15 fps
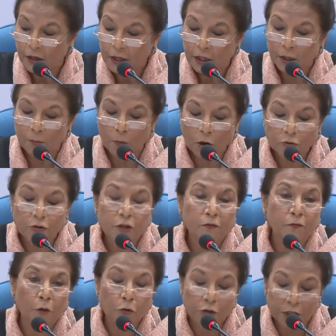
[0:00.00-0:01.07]
the moderate
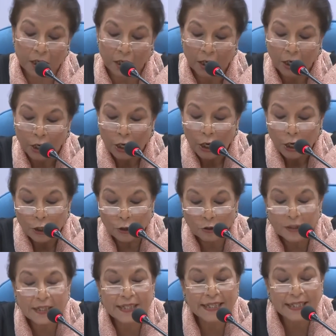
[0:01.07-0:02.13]
voter
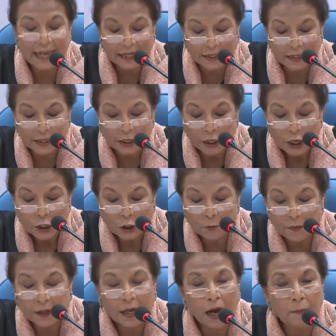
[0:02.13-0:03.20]
looks set to
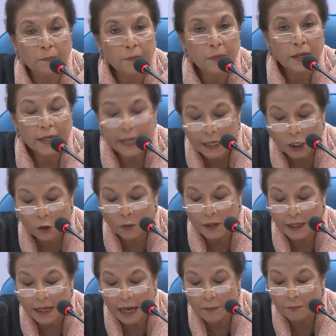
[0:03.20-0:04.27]
become
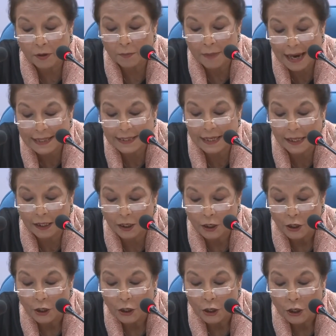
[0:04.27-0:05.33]
equally emblematic
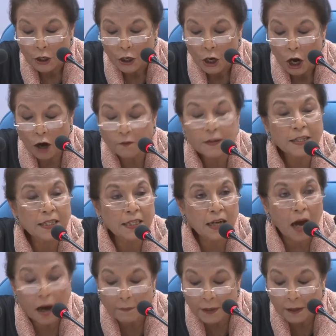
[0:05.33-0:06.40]
of
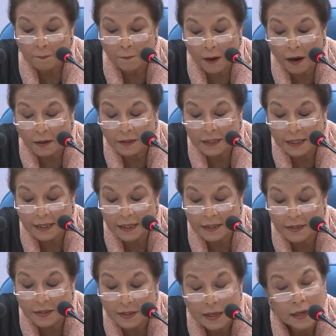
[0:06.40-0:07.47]
Islamic
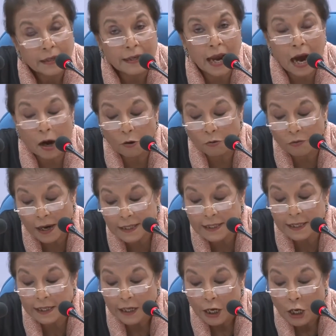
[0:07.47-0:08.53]
parties now
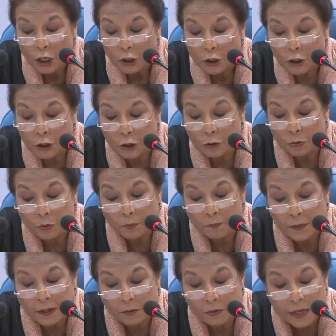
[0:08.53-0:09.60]
ready to
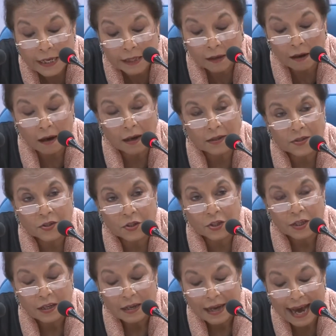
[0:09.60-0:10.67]
be recast
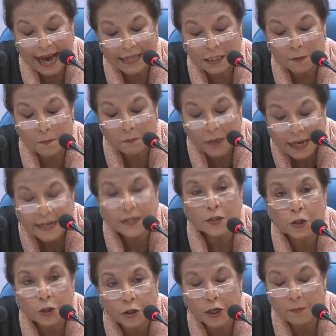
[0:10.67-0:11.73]
as
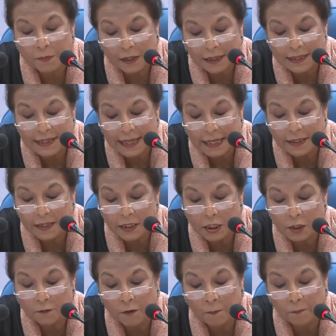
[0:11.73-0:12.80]
mainstream contenders
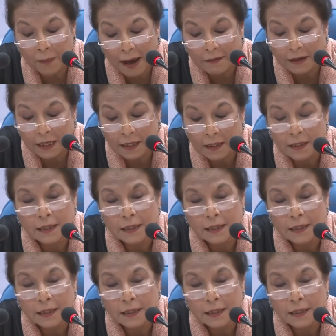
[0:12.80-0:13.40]
for power,